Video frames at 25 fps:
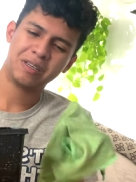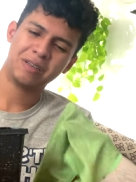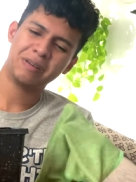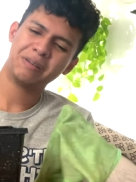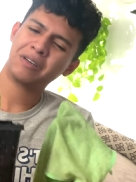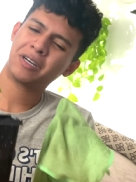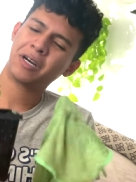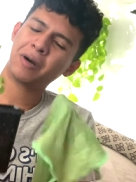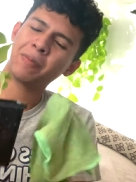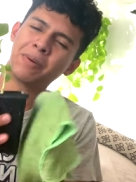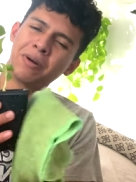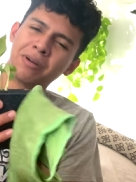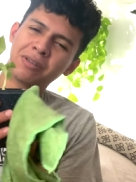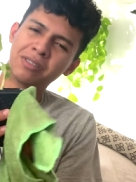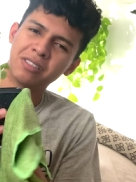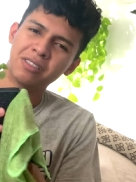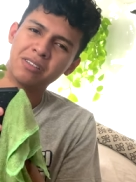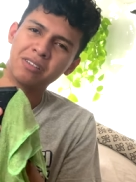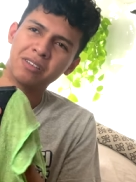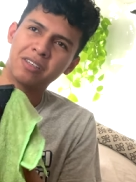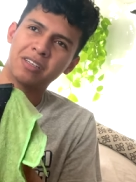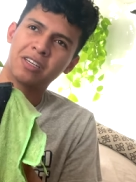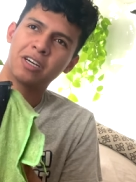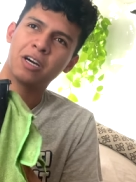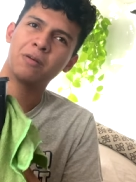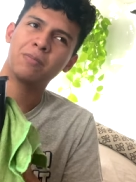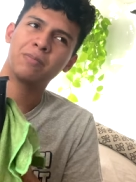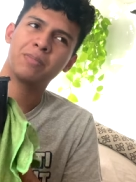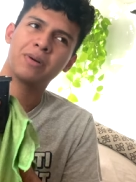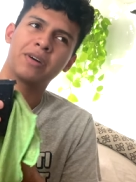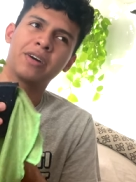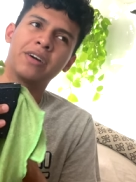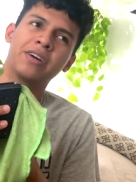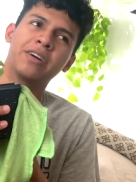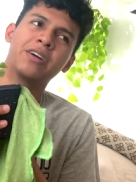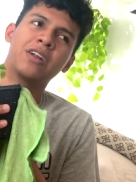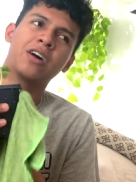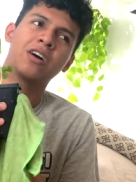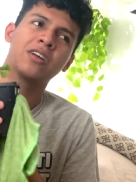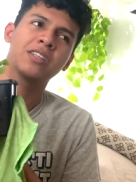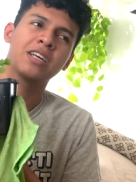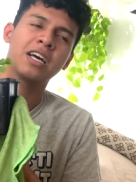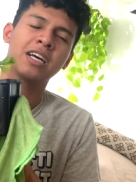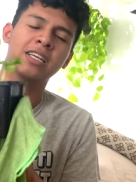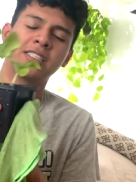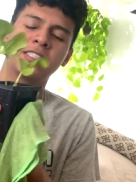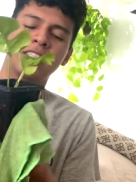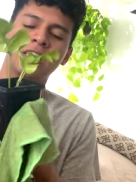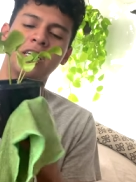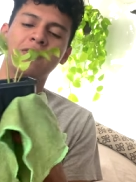compared to the compare on the
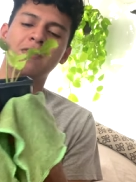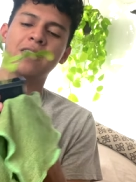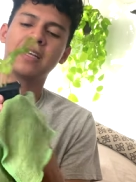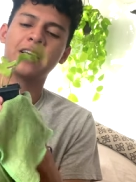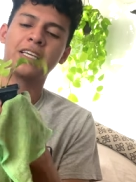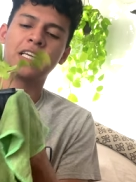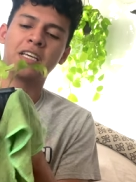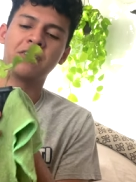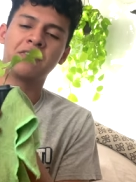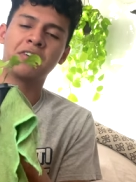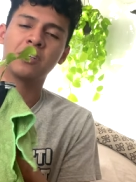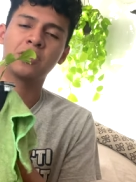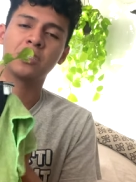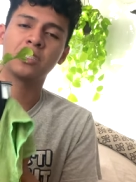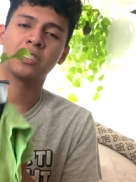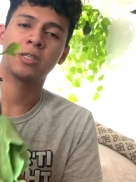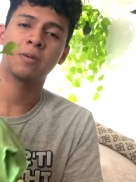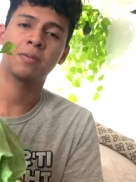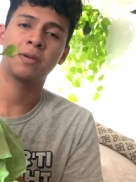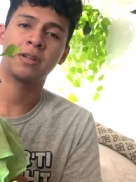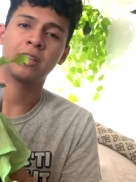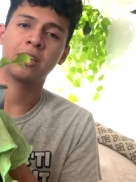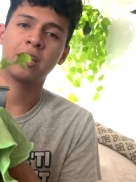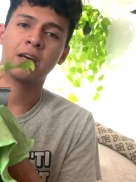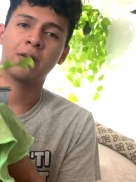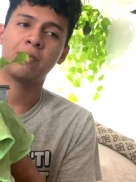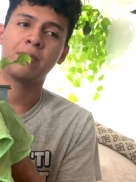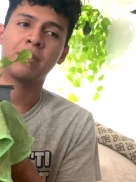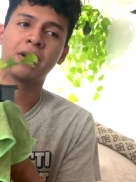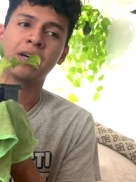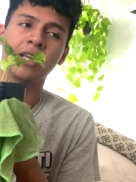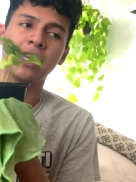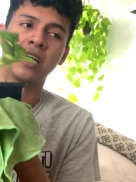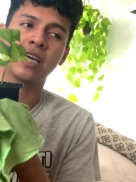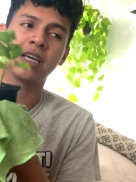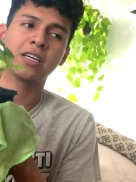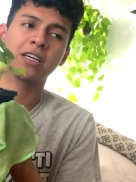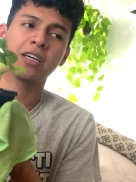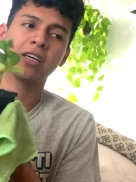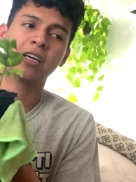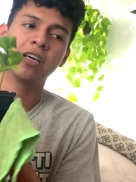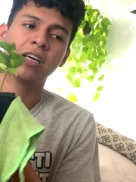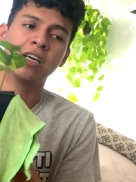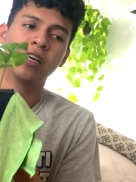idea of like giving it to somebody that might like